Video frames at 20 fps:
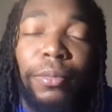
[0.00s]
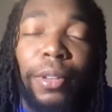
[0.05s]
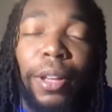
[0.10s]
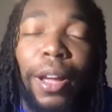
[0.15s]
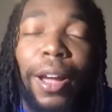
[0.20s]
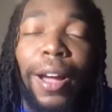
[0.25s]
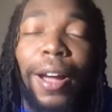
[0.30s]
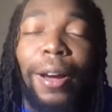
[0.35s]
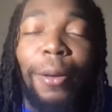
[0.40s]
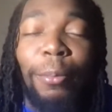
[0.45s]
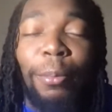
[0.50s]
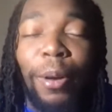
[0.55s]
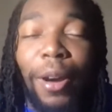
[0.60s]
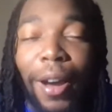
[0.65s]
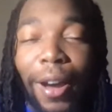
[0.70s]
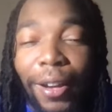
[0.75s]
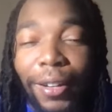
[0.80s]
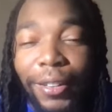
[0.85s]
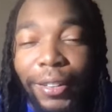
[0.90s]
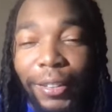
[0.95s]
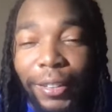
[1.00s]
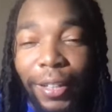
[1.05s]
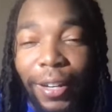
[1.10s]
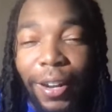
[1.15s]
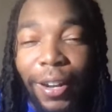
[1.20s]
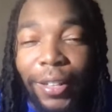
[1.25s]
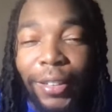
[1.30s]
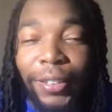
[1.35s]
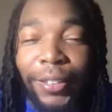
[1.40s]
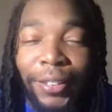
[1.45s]
I
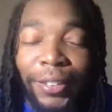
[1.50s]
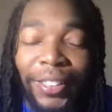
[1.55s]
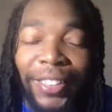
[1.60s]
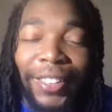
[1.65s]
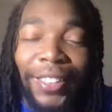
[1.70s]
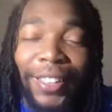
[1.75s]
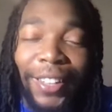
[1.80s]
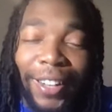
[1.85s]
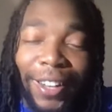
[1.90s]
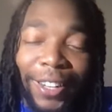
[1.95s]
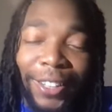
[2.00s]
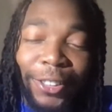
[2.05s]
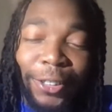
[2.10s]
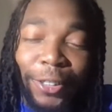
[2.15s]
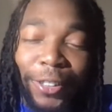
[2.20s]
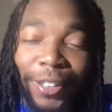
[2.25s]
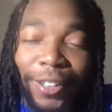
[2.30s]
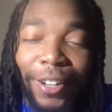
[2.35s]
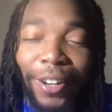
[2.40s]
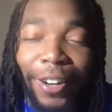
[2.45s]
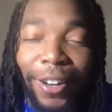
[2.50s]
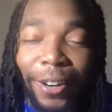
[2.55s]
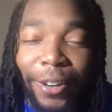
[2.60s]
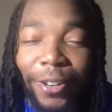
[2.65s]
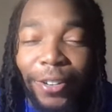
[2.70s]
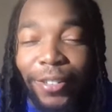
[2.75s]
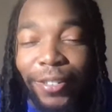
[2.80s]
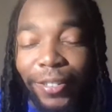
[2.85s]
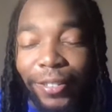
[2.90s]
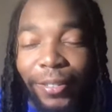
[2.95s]
apologize to DeAndre
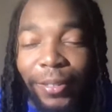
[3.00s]
Hunter.